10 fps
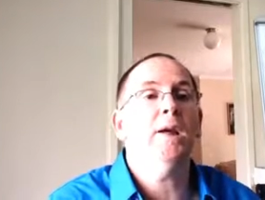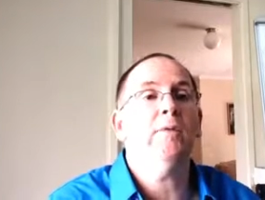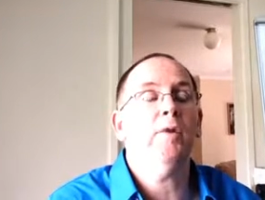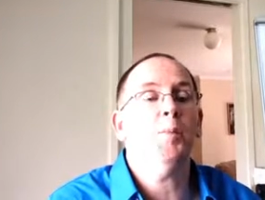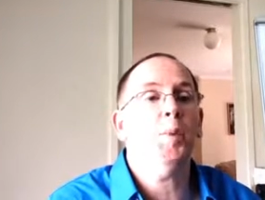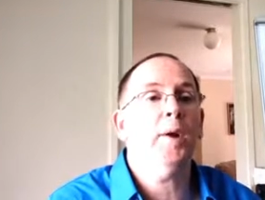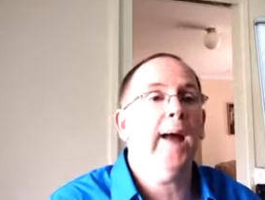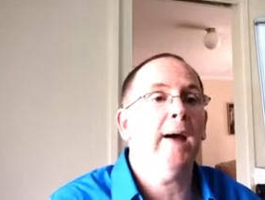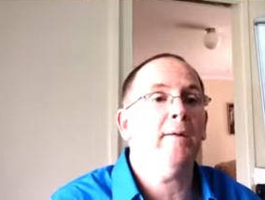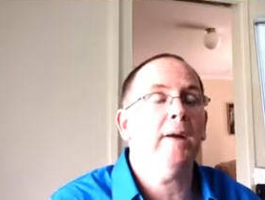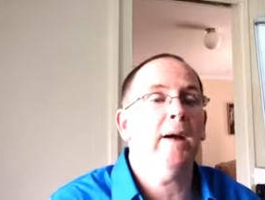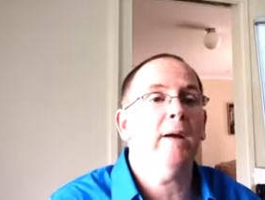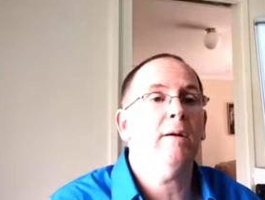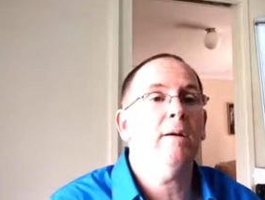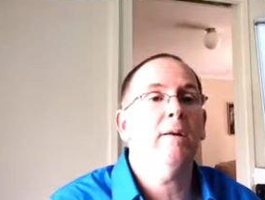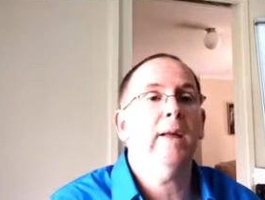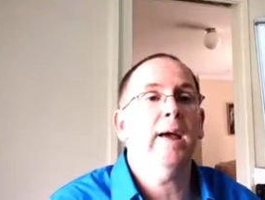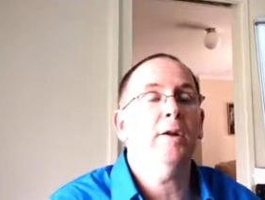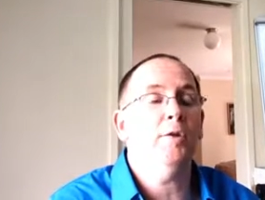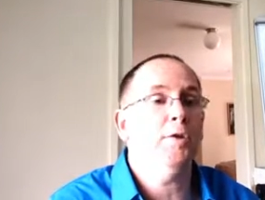If you put out there
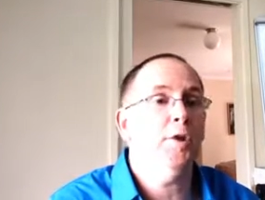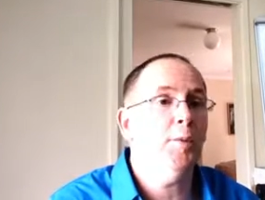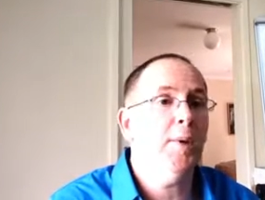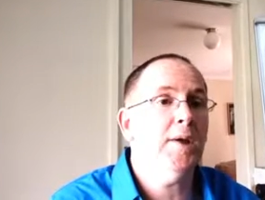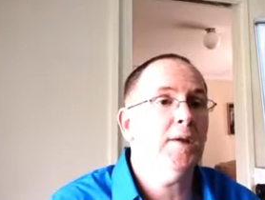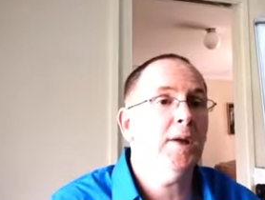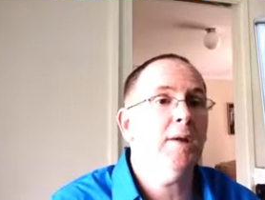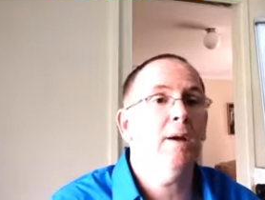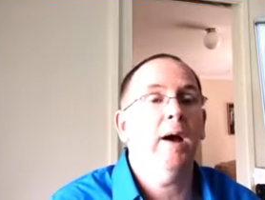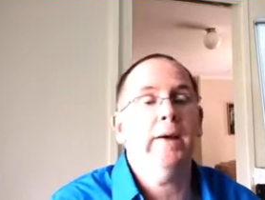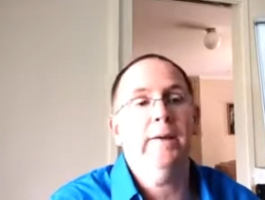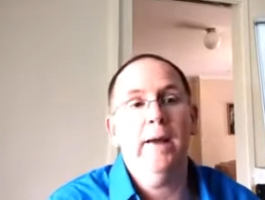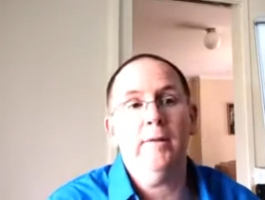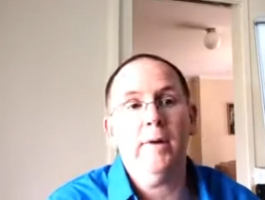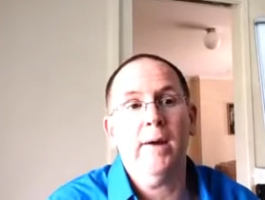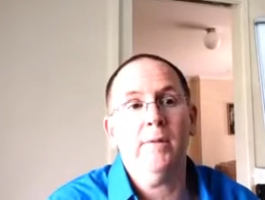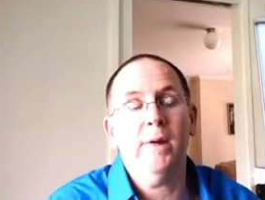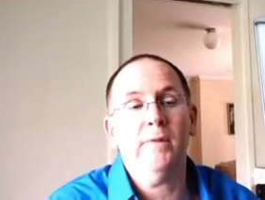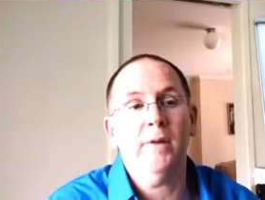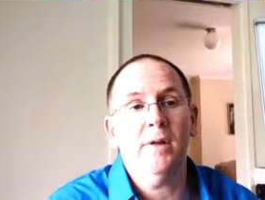that you're too busy, I never have
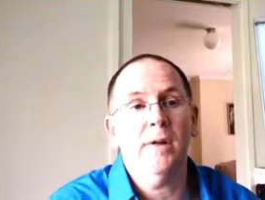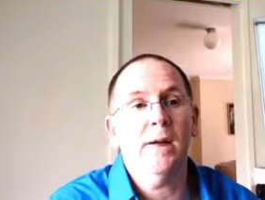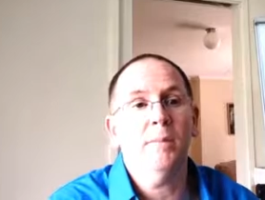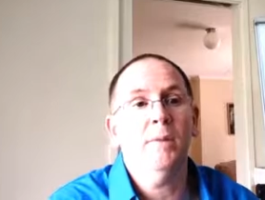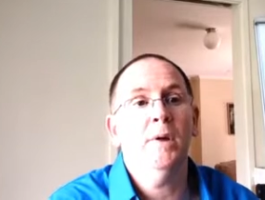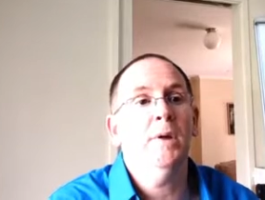enough time,